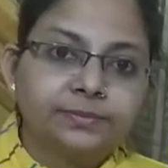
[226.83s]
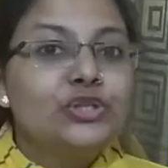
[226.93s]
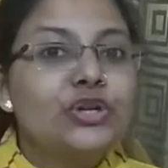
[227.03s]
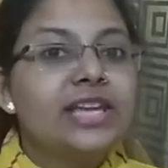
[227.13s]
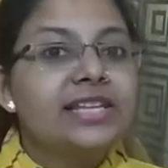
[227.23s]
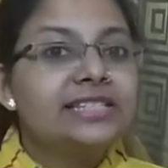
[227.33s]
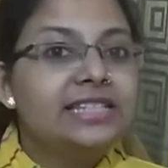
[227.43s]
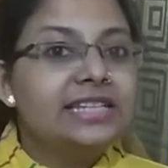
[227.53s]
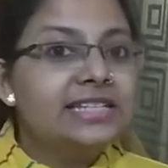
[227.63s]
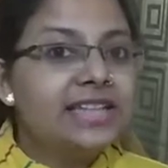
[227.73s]
So yes,
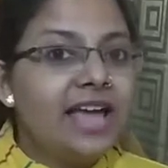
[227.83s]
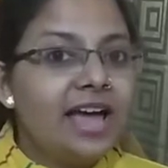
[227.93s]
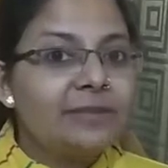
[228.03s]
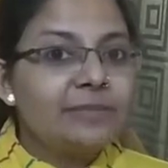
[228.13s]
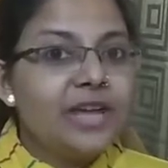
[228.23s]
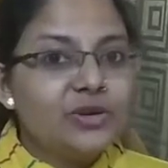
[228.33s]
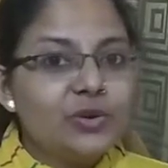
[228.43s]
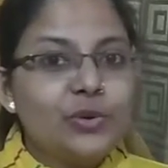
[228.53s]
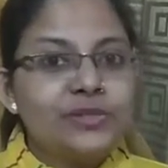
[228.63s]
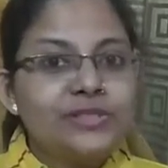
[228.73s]
these are my
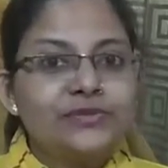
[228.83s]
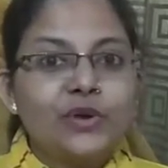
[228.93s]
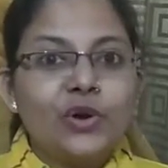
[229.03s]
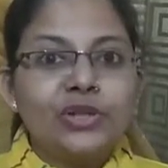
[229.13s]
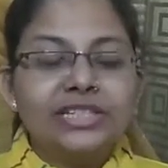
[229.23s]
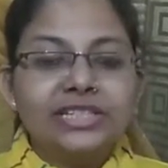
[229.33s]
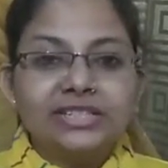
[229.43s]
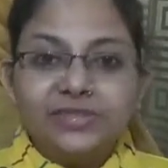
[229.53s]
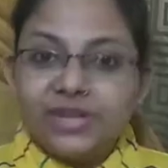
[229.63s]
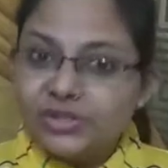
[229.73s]
goals for
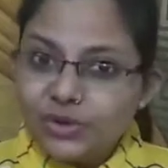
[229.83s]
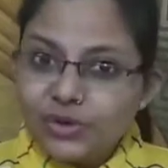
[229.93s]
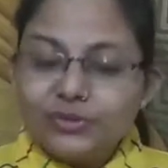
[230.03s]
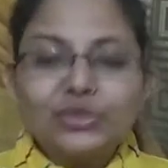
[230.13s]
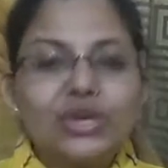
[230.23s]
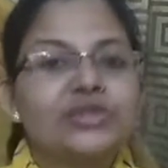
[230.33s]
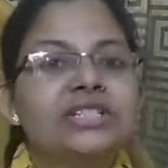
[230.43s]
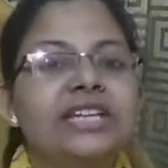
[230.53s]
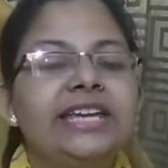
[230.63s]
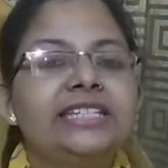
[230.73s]
the rest of
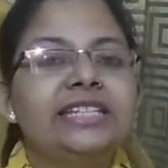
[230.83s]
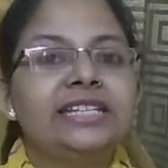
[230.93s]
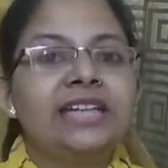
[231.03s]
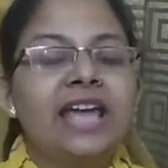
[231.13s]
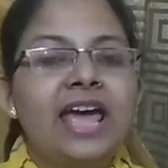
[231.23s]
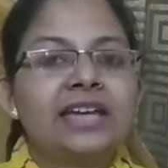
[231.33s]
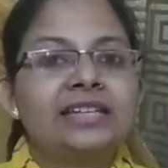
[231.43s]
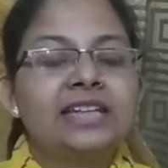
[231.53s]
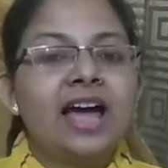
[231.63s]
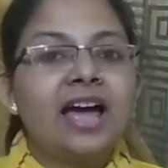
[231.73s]
2018,
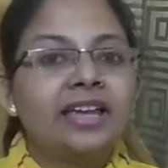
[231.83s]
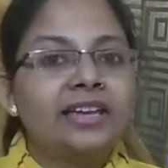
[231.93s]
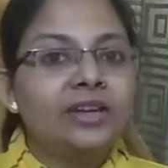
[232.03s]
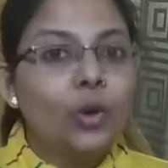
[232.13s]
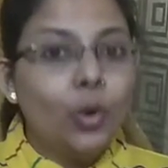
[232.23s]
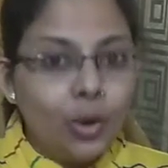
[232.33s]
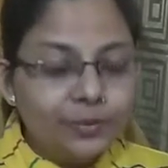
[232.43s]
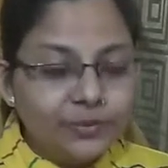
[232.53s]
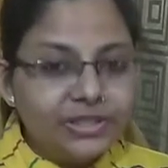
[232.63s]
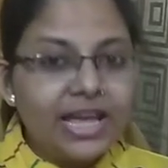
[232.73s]
and I
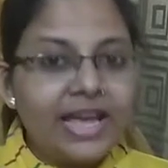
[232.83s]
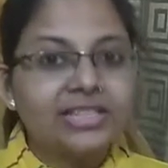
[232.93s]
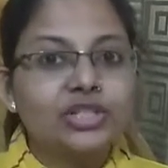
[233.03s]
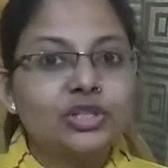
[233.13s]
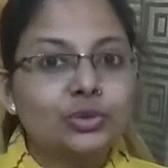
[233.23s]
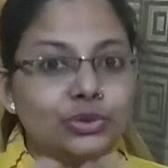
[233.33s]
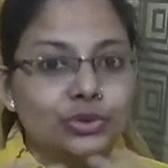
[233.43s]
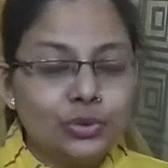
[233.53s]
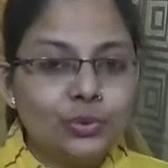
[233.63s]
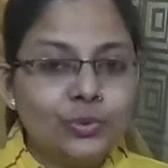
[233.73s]
hope that you
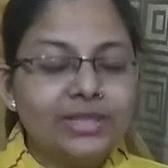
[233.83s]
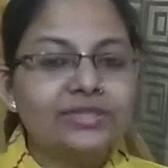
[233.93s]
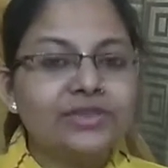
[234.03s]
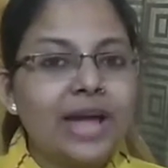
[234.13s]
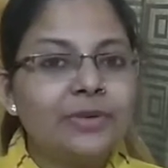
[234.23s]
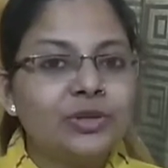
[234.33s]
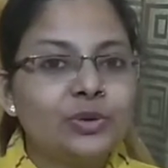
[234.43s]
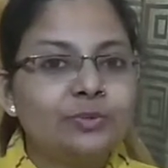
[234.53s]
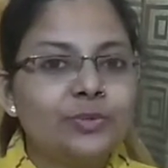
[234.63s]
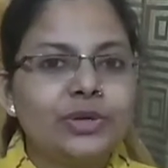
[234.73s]
too will grab a
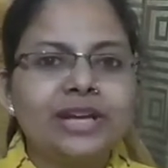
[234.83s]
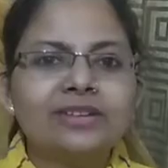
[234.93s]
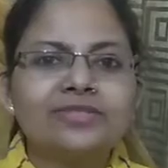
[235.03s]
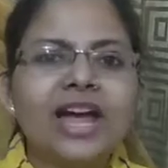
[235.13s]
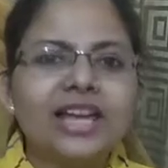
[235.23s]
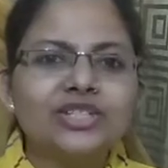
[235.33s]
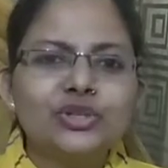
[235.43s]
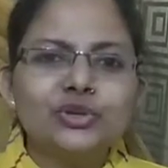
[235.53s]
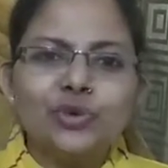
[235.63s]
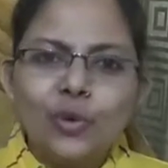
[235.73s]
notebook and write
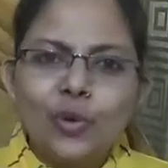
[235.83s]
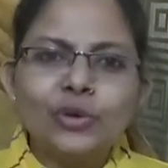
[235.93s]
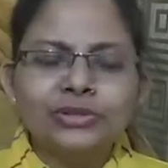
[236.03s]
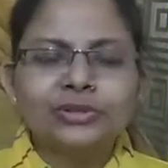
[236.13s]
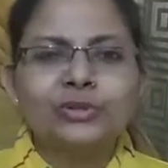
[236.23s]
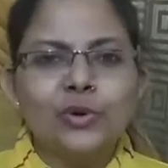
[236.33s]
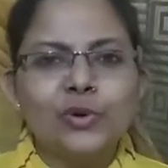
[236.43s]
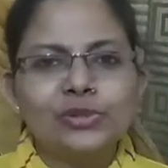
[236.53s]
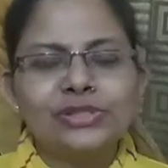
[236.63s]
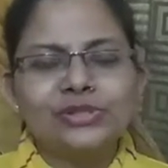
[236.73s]
your own
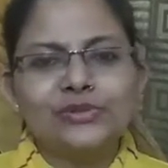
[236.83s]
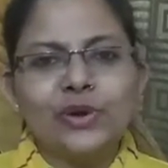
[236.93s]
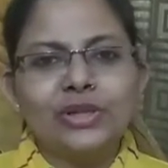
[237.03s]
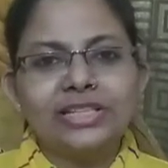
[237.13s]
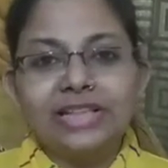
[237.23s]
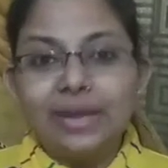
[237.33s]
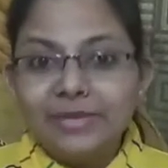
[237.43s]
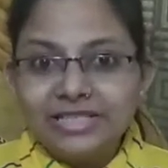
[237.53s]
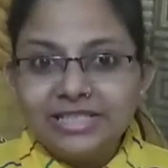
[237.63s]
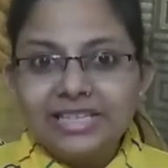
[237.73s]
goals for the
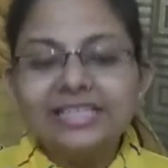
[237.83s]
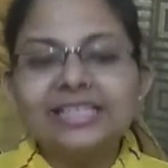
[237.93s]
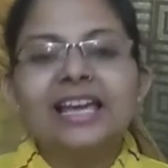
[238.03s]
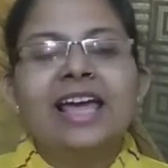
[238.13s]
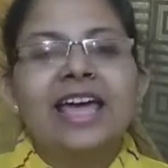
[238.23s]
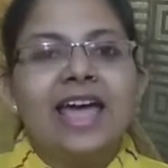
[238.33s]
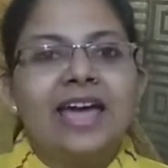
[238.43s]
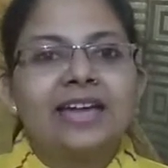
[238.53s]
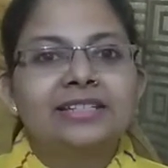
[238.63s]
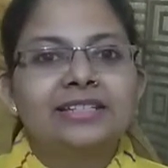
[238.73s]
coming days,
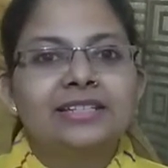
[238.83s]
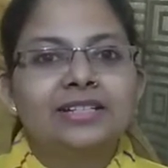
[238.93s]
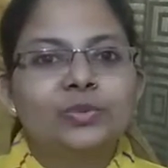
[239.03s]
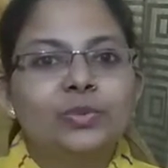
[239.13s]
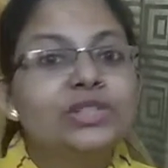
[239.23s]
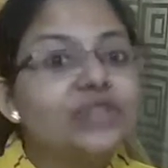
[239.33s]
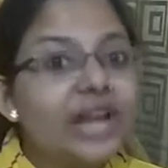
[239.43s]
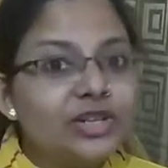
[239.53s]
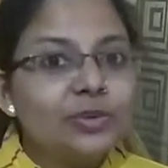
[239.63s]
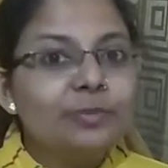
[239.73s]
and will
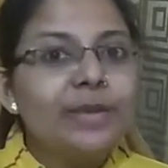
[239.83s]
try to